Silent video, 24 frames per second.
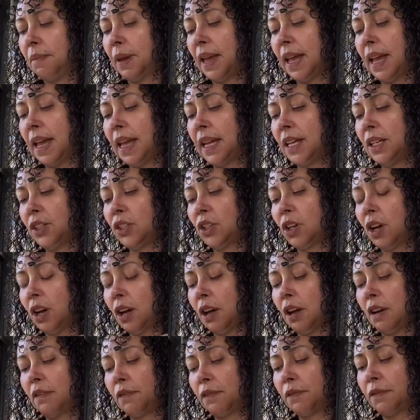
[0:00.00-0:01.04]
Page
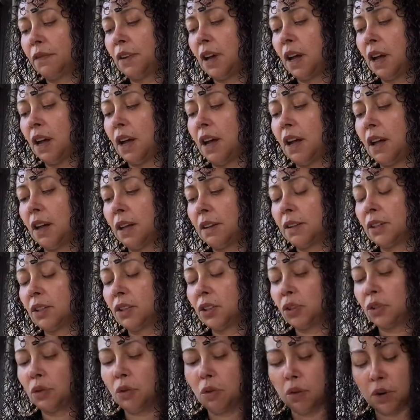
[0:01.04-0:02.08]
of
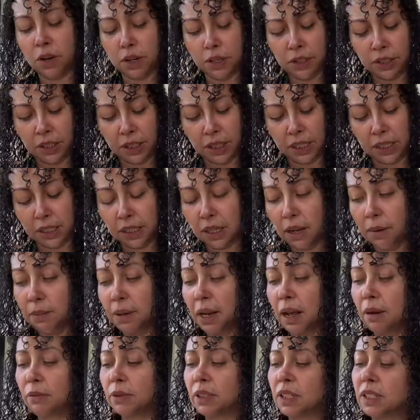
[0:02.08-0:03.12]
Swords is
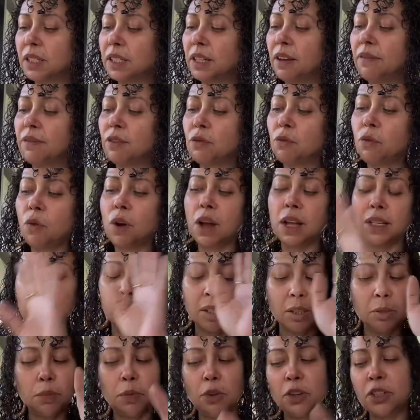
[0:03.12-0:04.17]
coming out with the Seven of
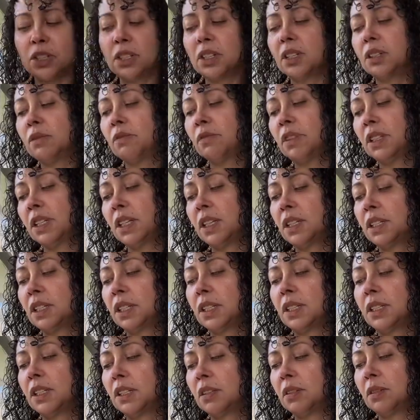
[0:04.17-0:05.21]
Wands. This person is
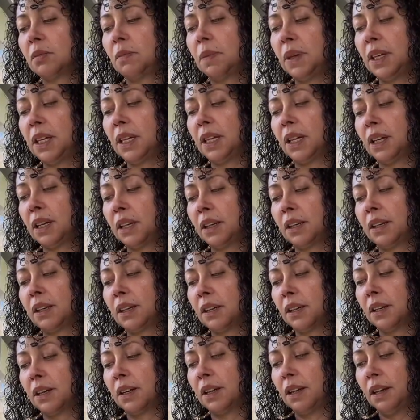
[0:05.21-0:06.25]
resistant to speaking.
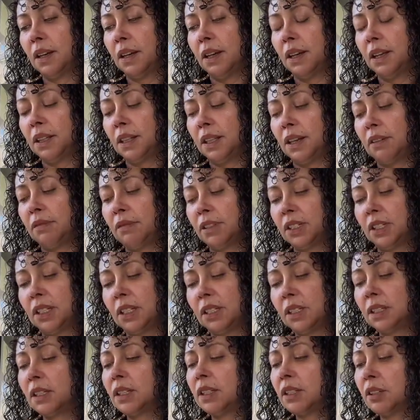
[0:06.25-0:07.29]
They're
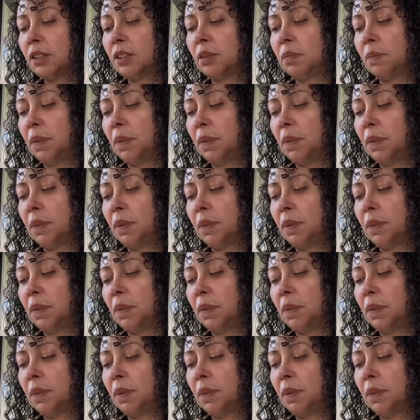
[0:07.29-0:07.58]
resistant to